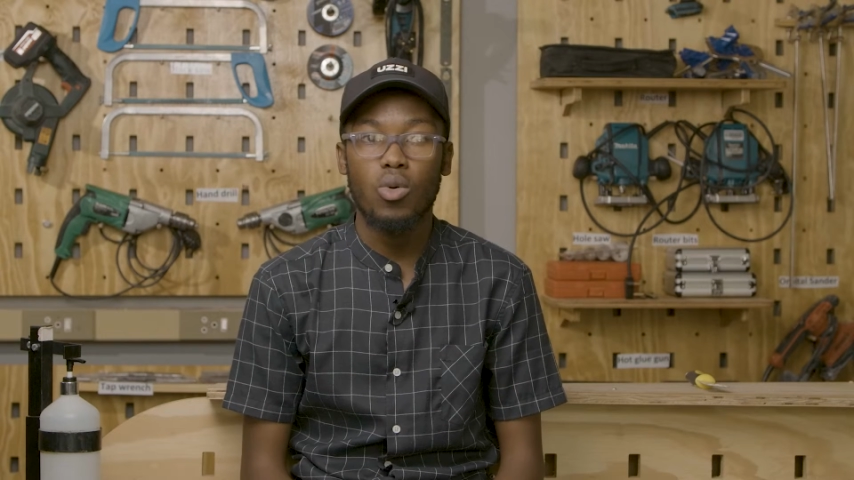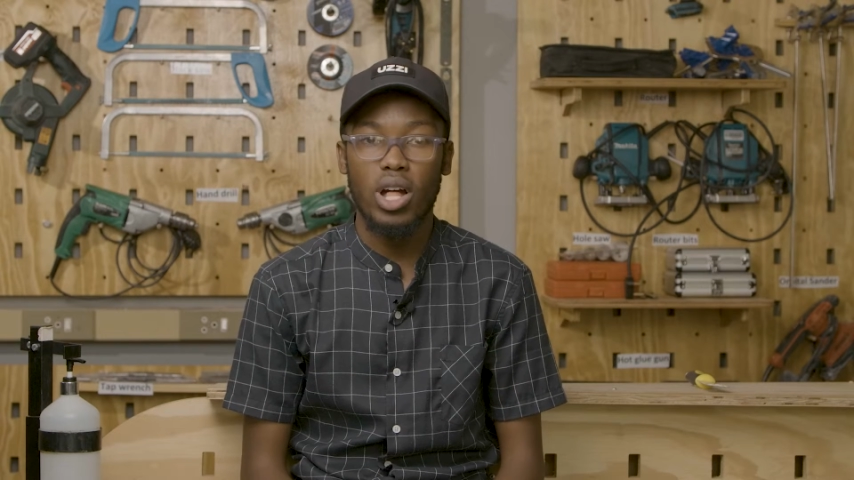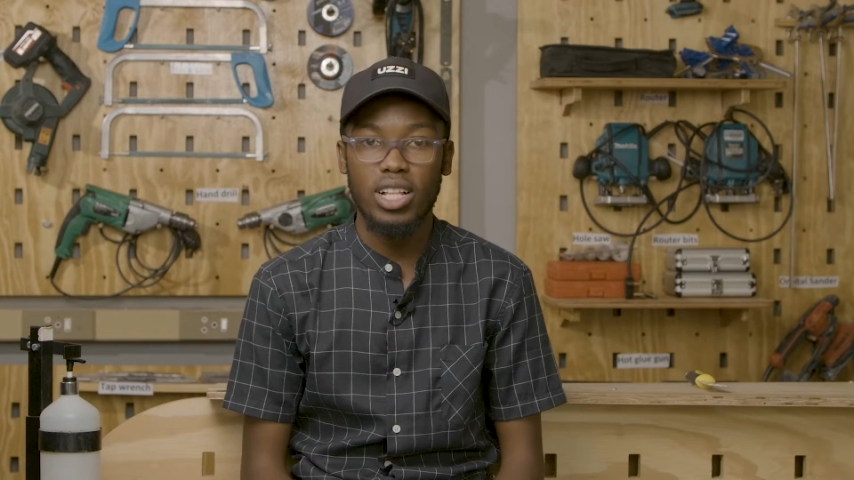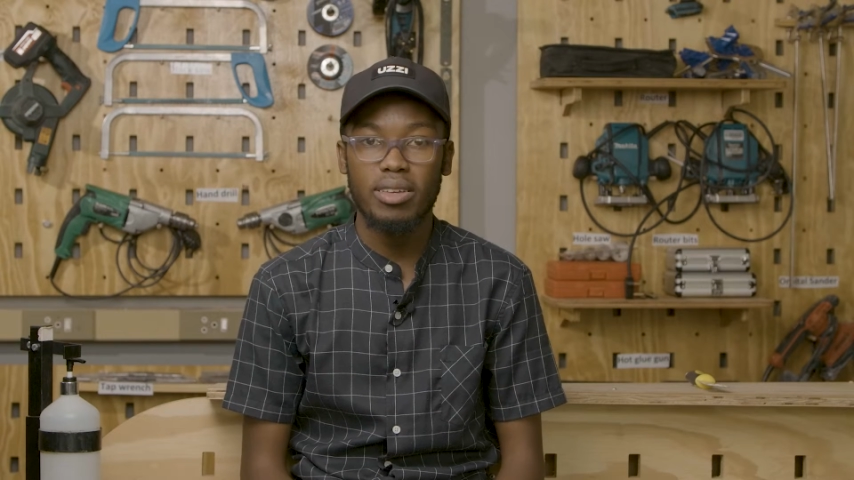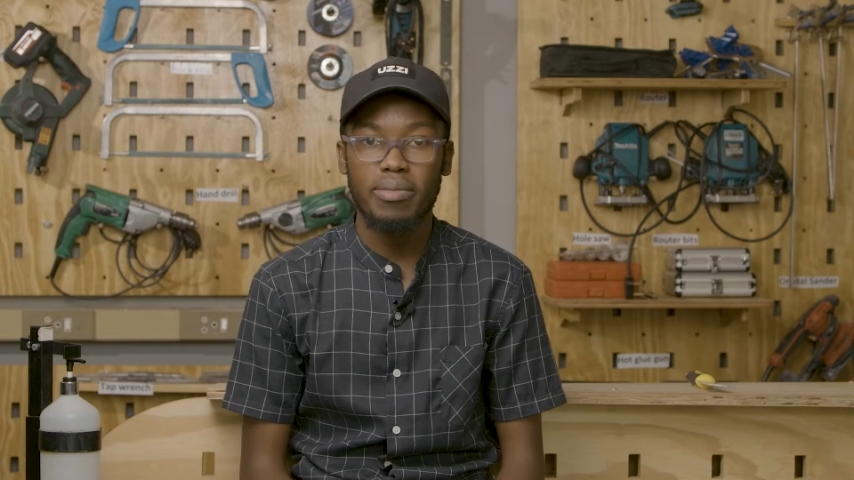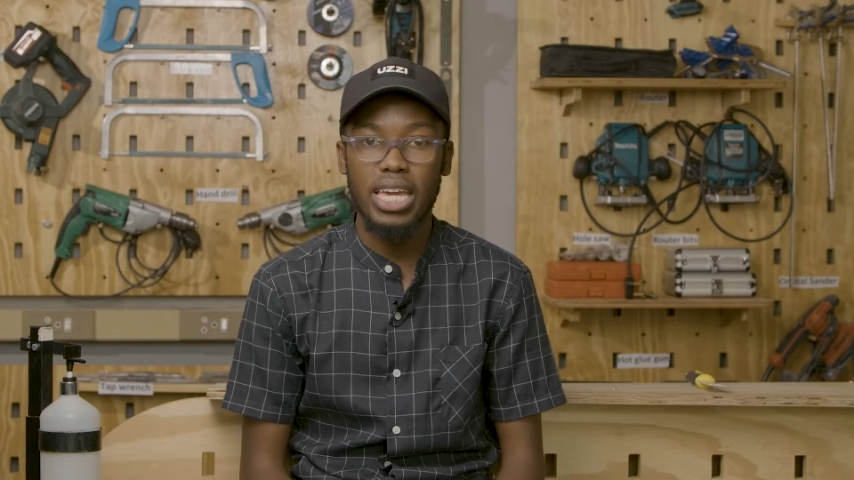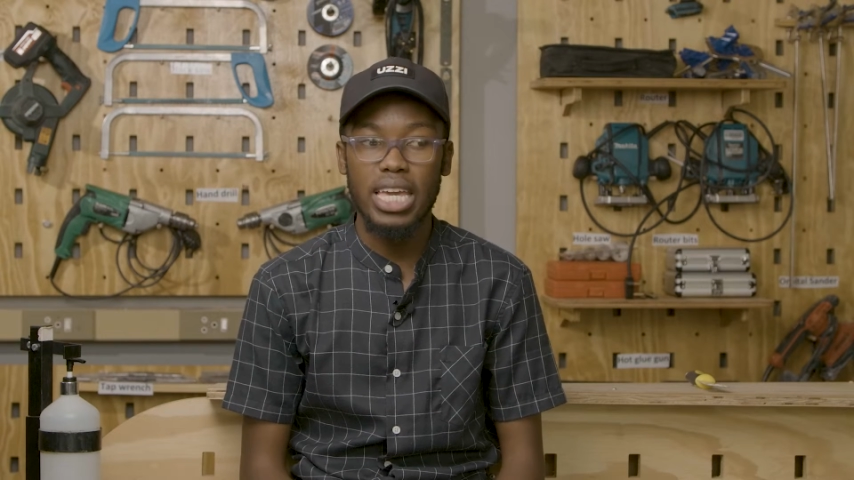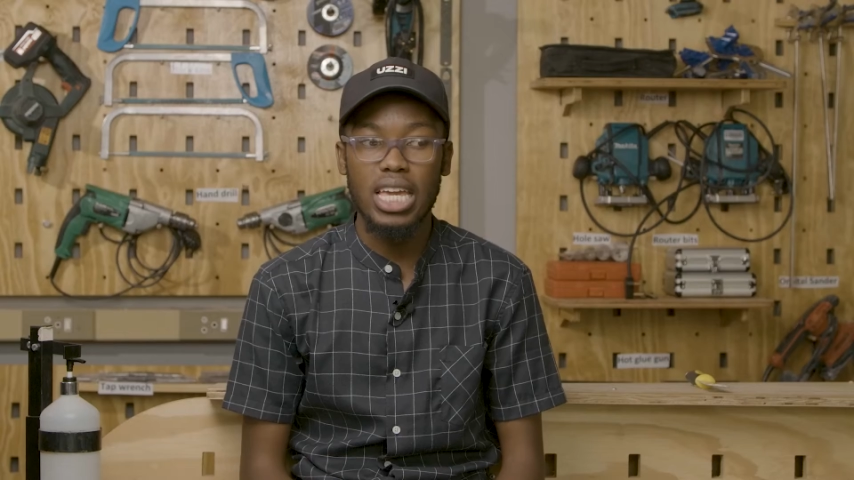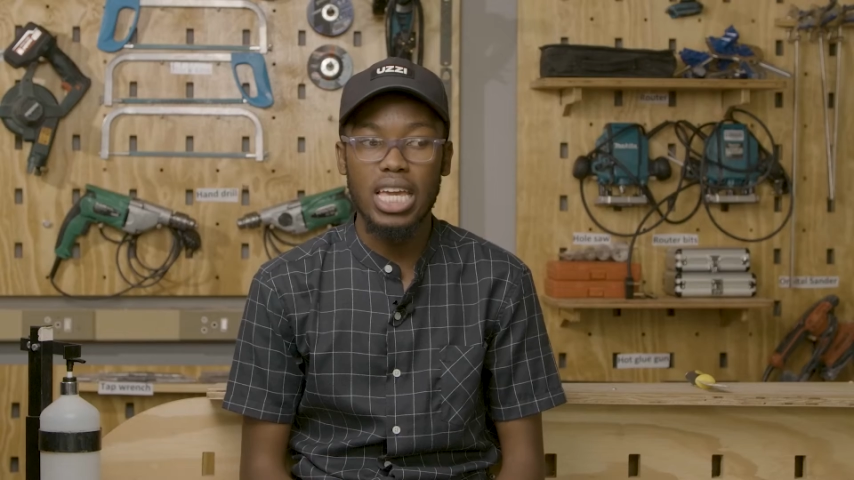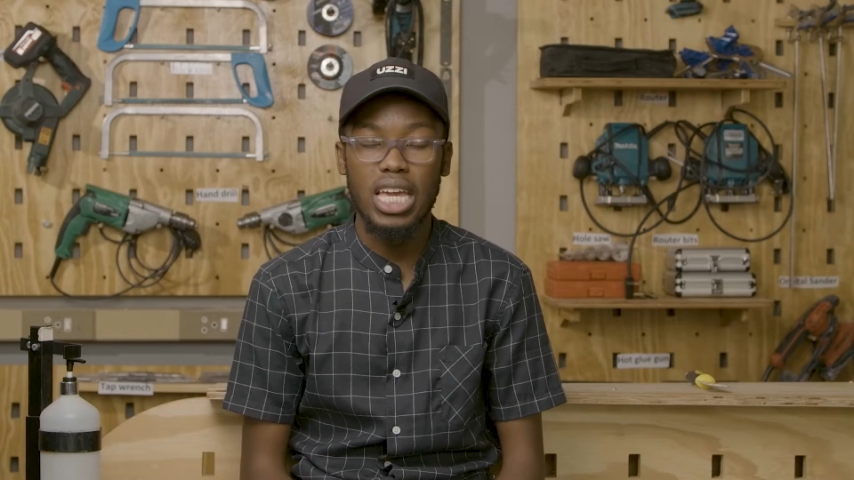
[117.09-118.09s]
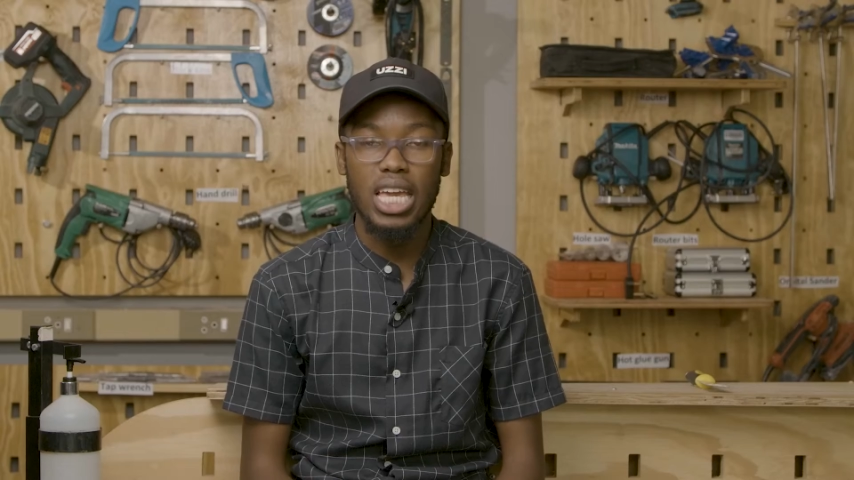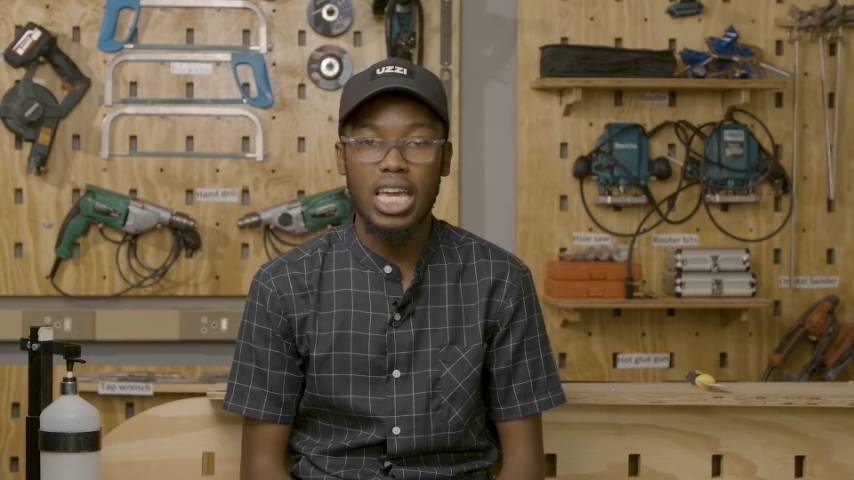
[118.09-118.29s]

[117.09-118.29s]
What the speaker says: welcoming